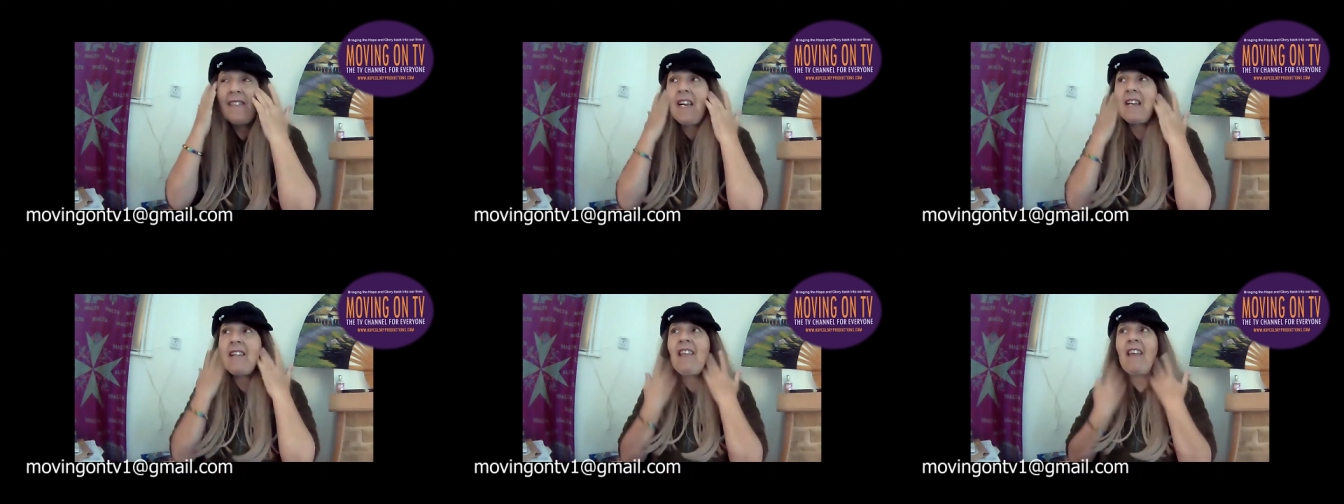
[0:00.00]

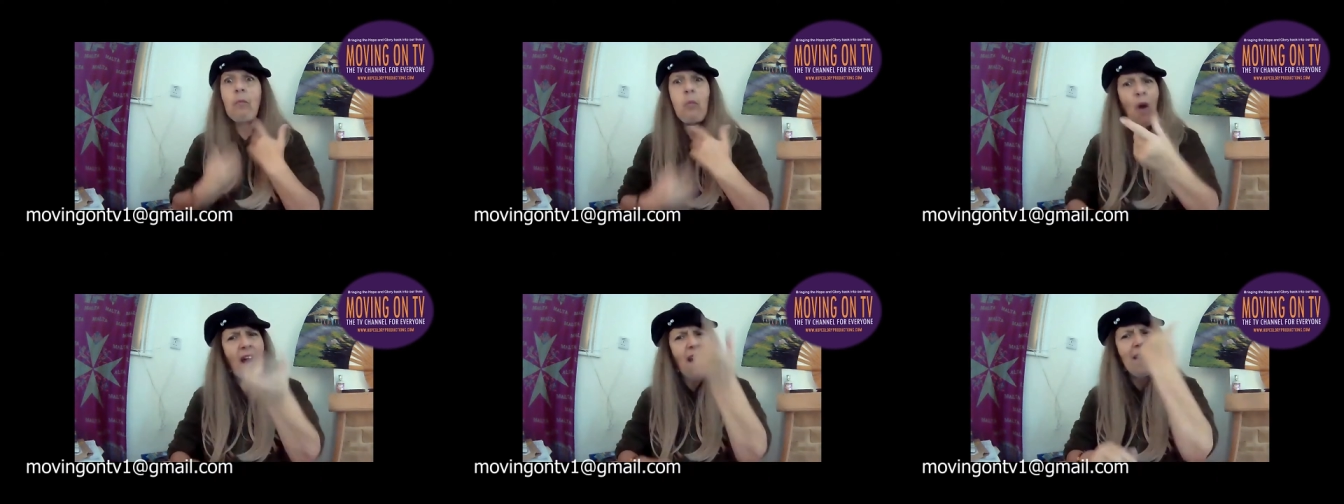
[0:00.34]
And
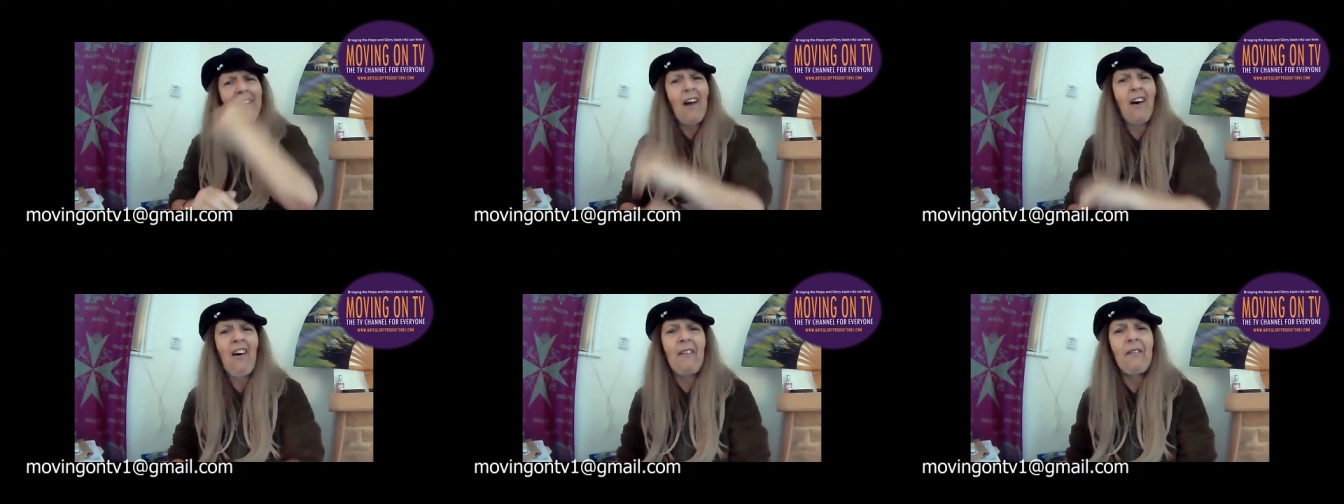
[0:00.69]
then why
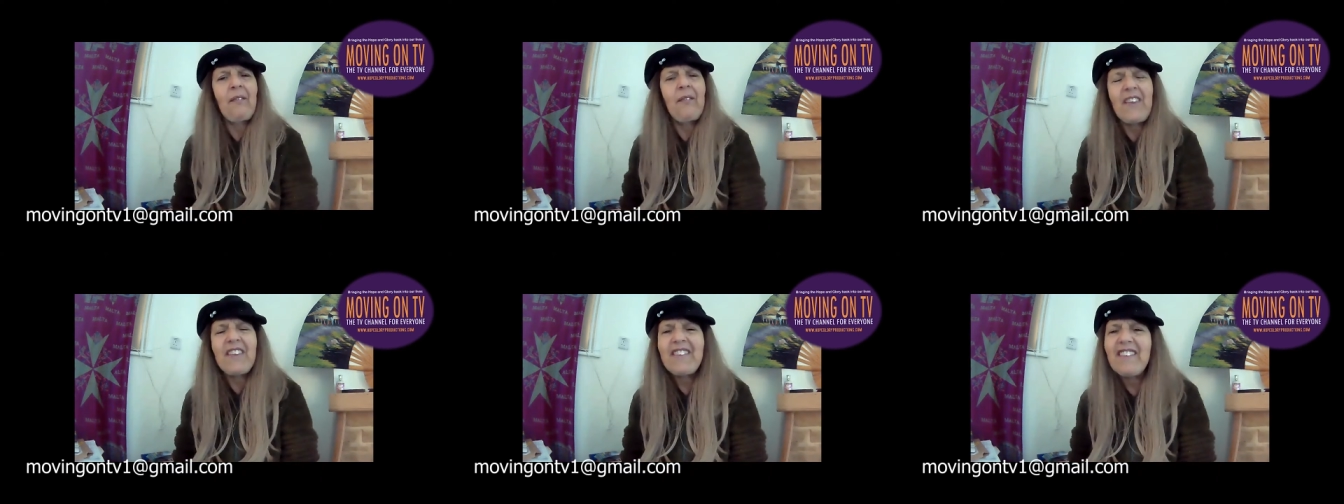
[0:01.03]
not?
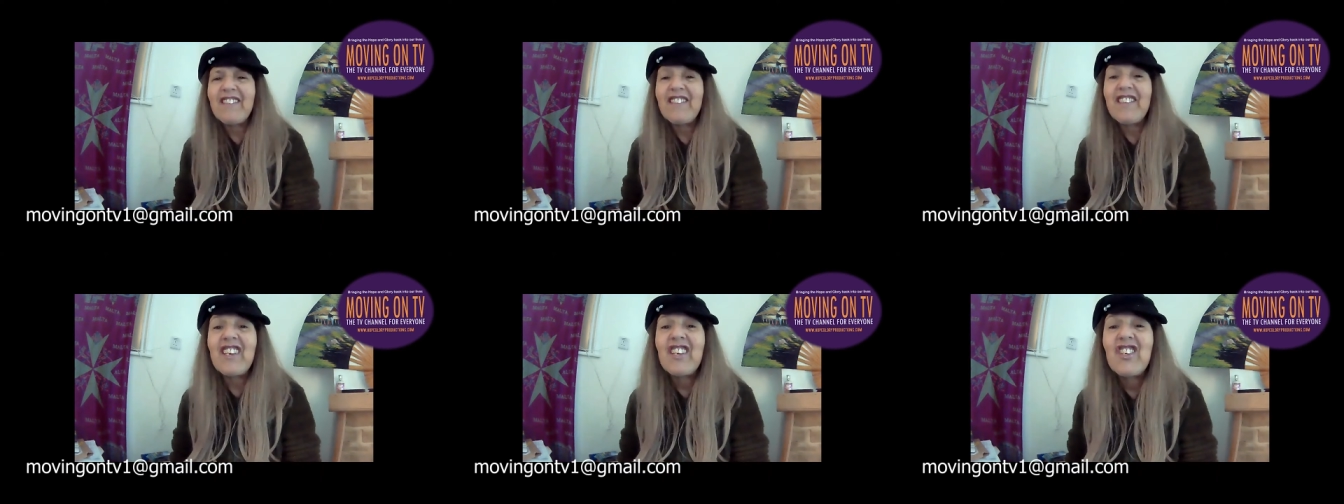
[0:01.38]
This
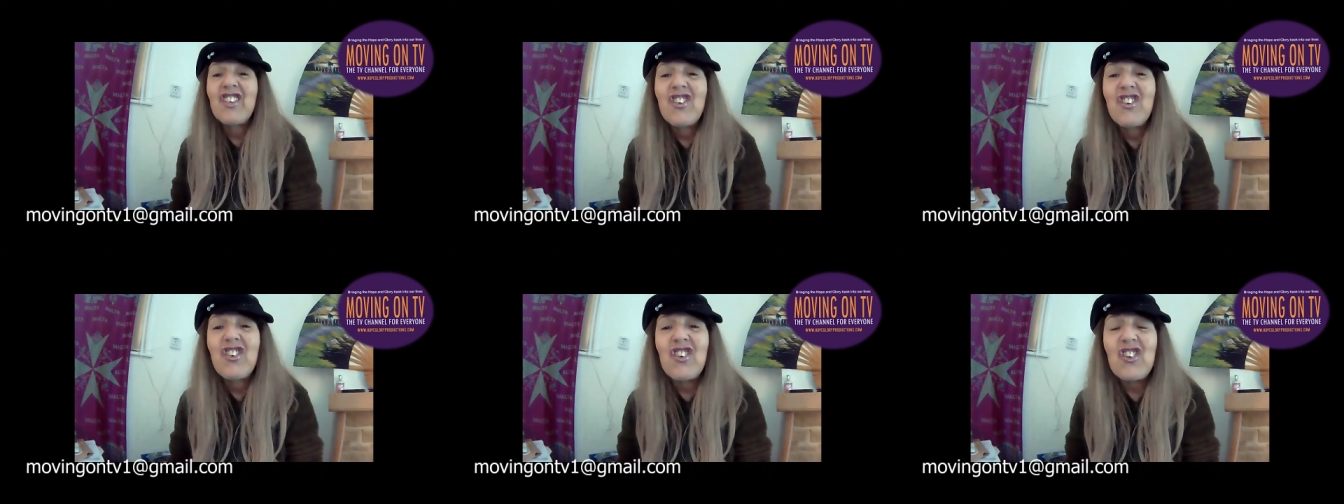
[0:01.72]
is a
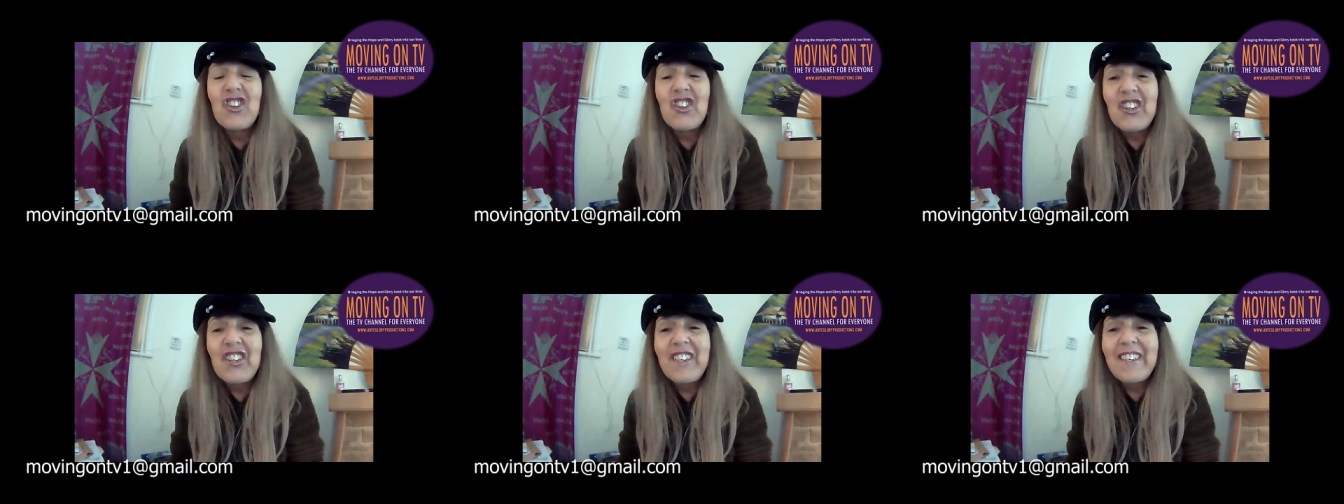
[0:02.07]

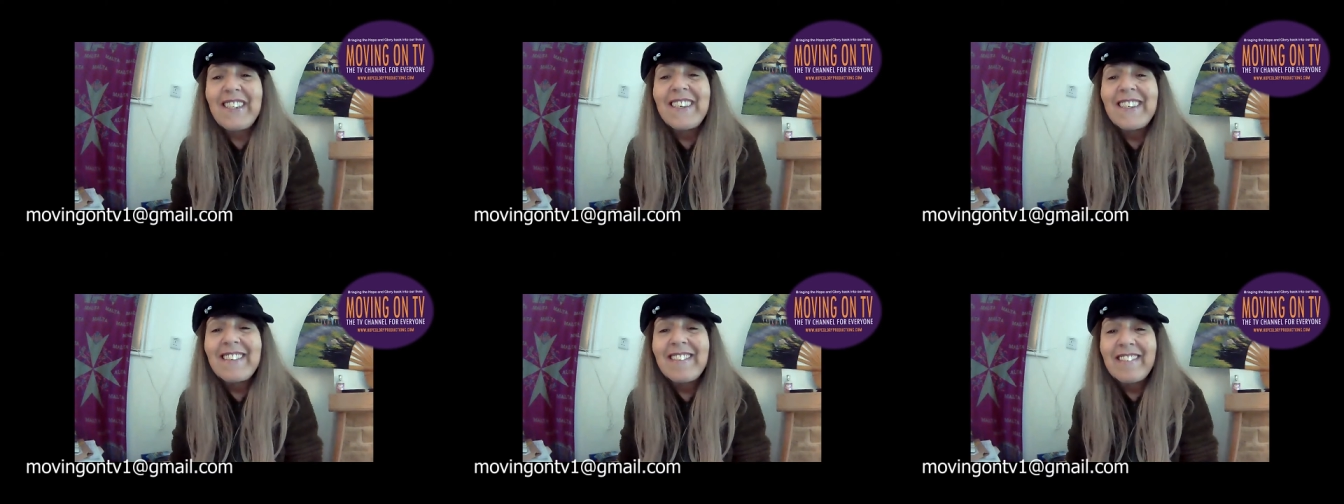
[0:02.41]

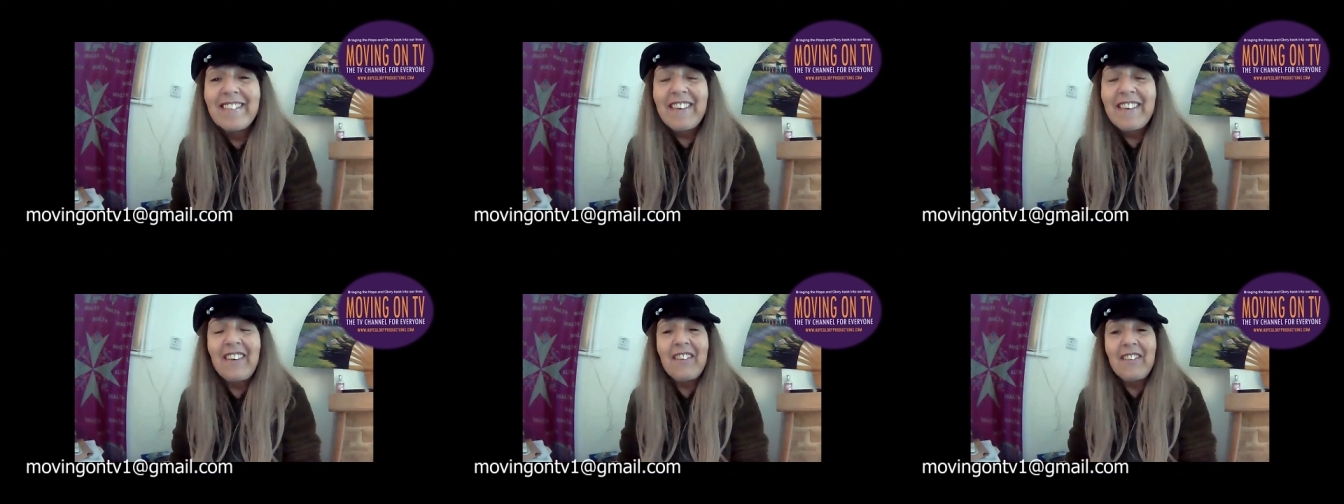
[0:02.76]
good
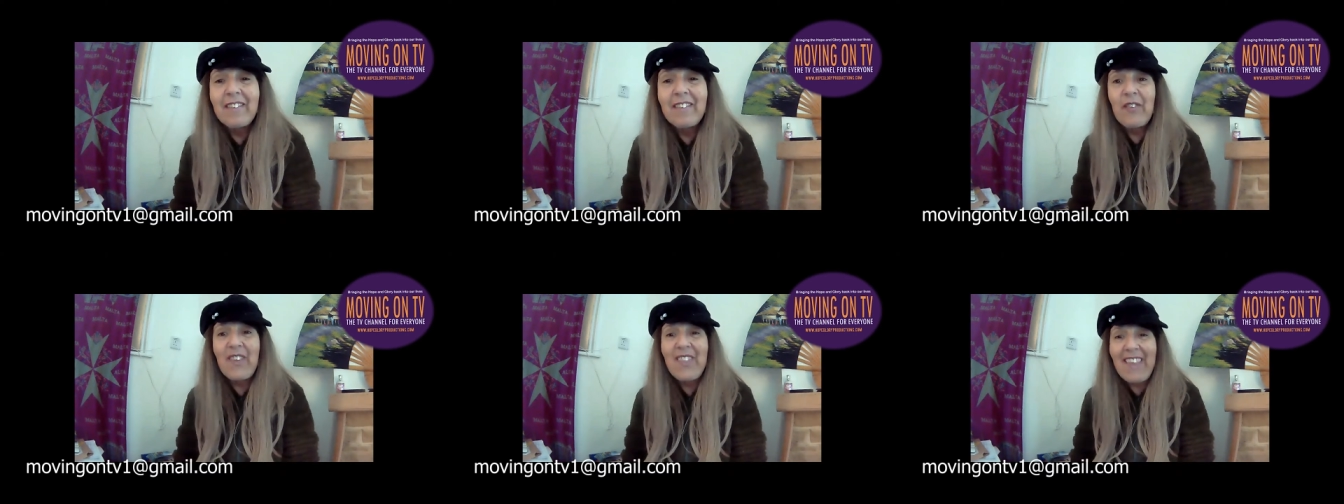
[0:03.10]

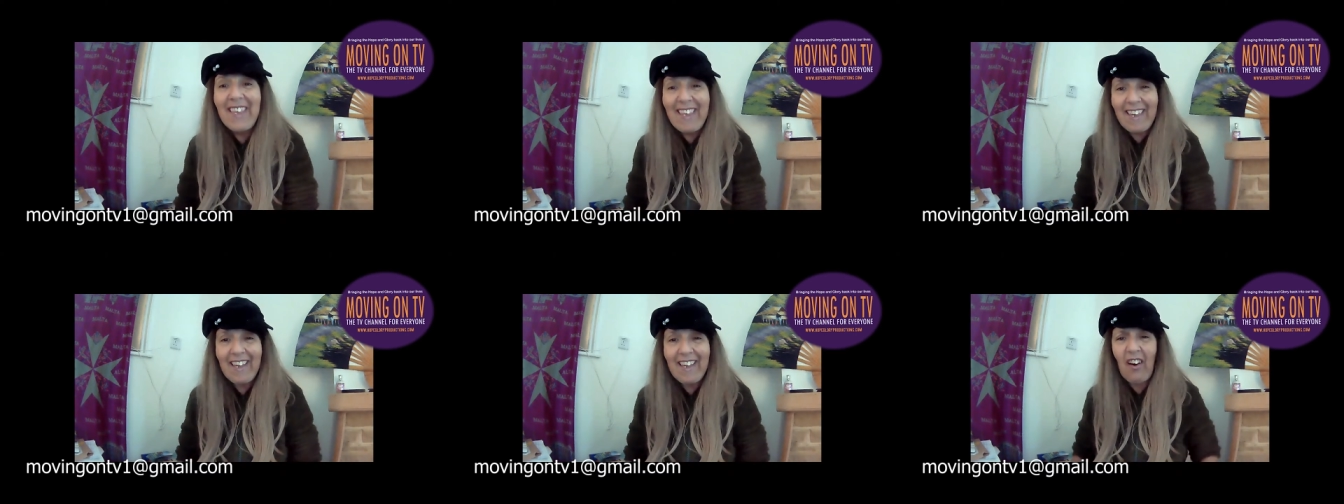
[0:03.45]
excuse for the
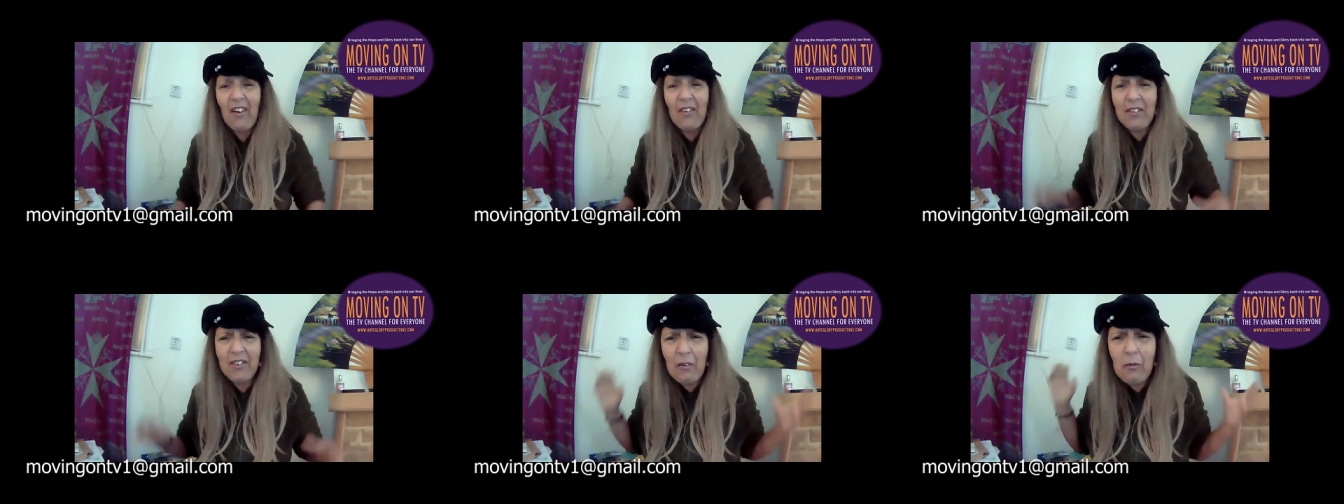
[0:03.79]

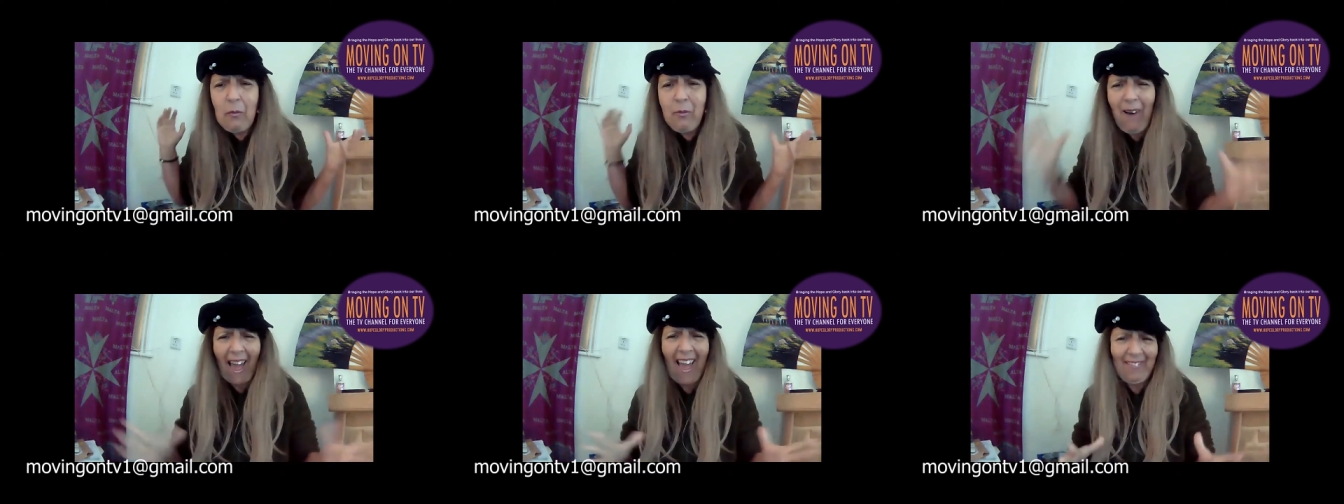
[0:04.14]
ego to
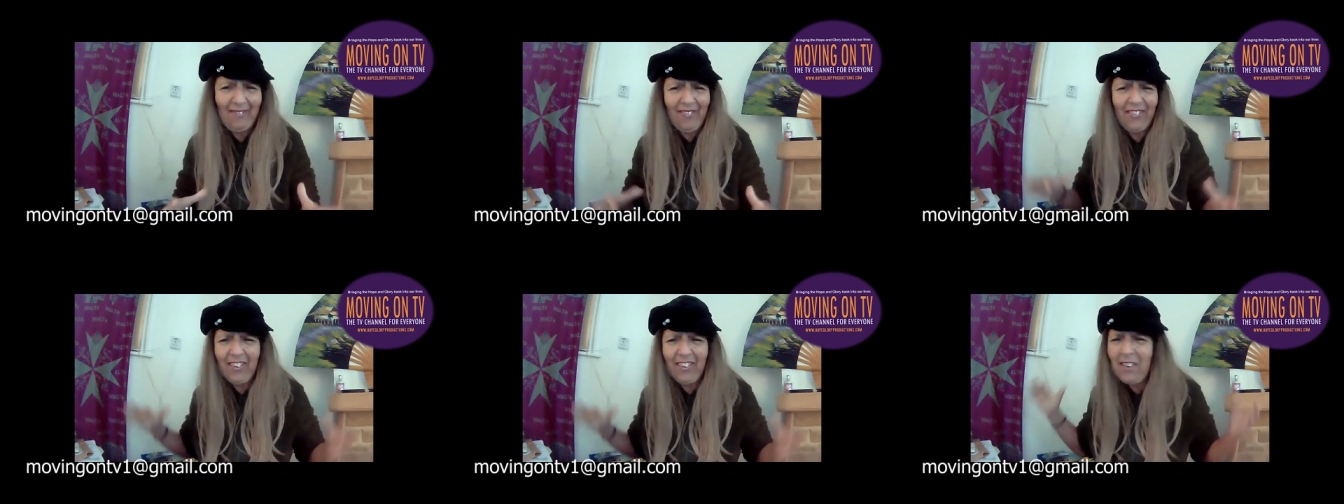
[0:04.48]

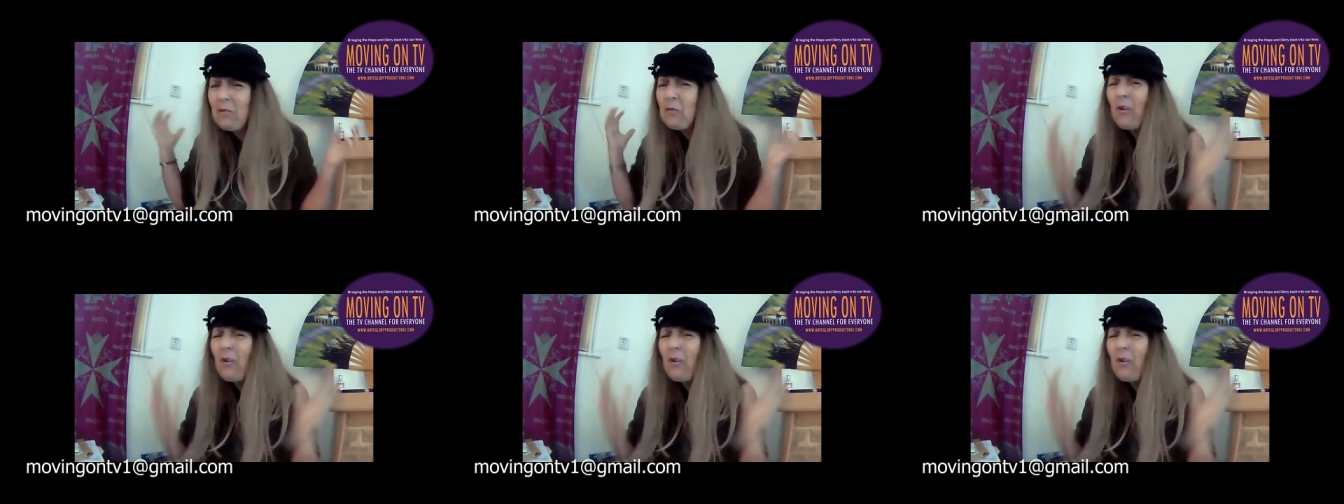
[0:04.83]
rant and